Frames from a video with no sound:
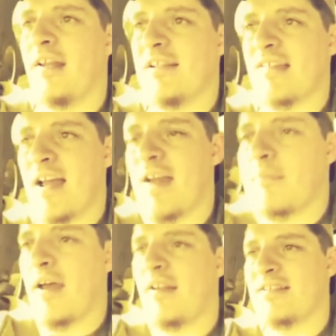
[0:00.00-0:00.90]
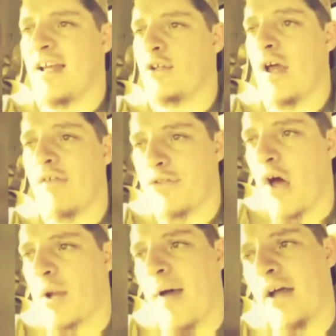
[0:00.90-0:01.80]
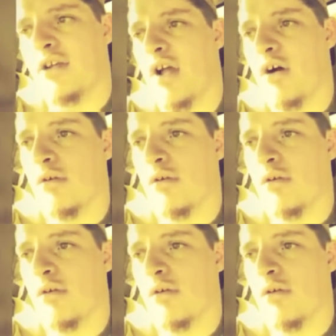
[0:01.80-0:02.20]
And he's like, hey man, he's like, you ever thought about, you know,